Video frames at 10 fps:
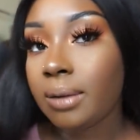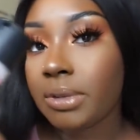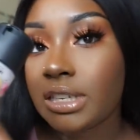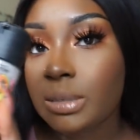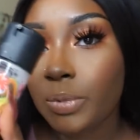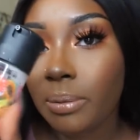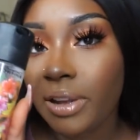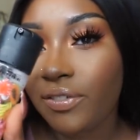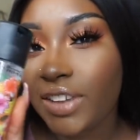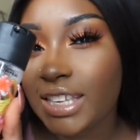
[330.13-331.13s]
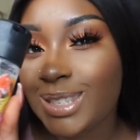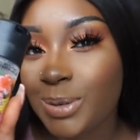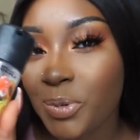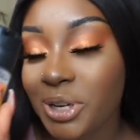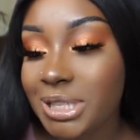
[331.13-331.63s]
I'm going to spray my face
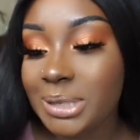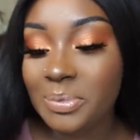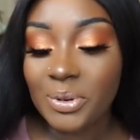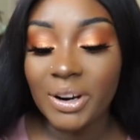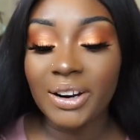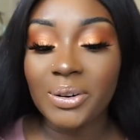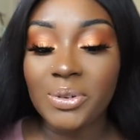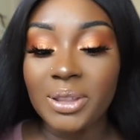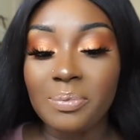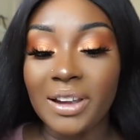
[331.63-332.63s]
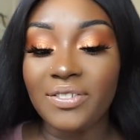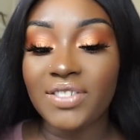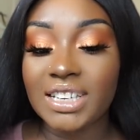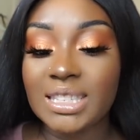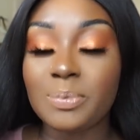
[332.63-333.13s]
once more with my
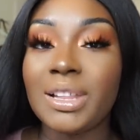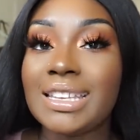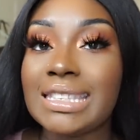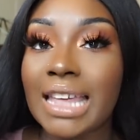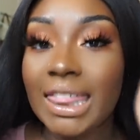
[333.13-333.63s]
Fix Plus,